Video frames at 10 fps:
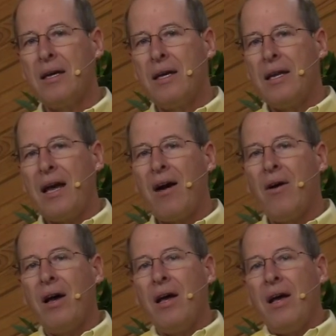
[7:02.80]
Now,
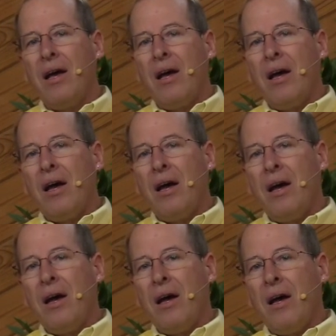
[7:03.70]

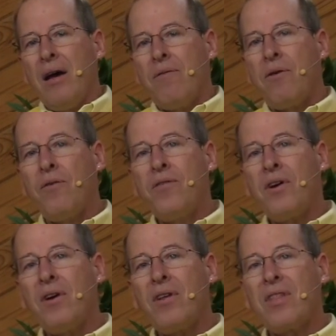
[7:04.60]

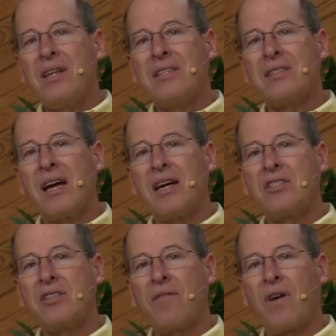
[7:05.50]
fulfilling the
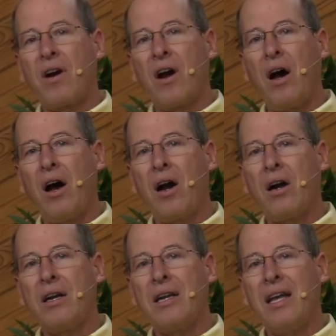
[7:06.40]
desires of our
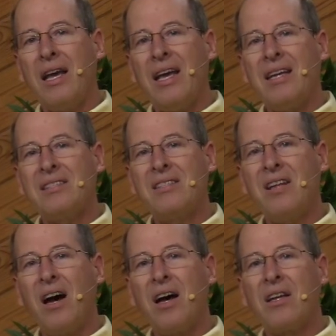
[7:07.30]
heart is
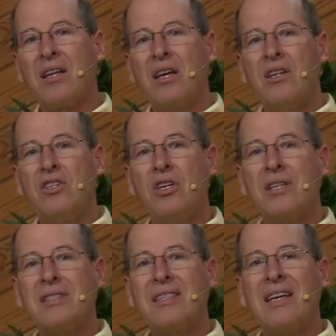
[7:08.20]
not
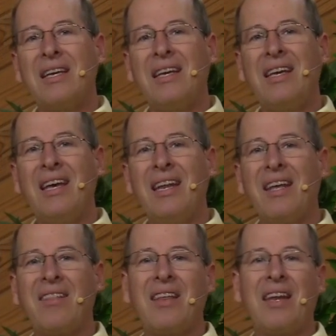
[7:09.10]
just
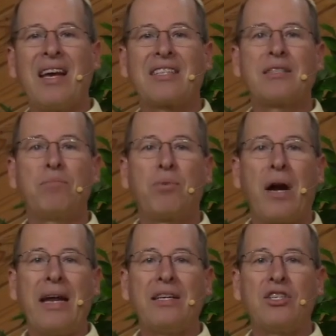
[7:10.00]
getting the next
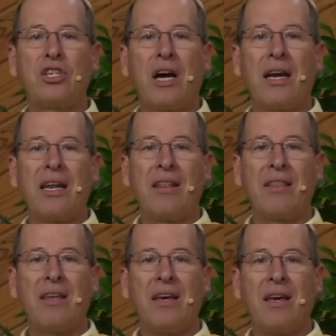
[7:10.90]
bright, shiny
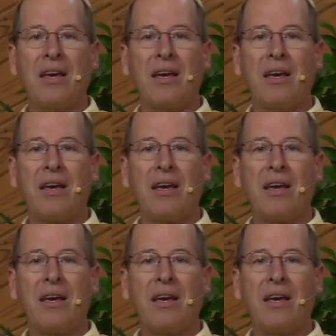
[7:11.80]
thing.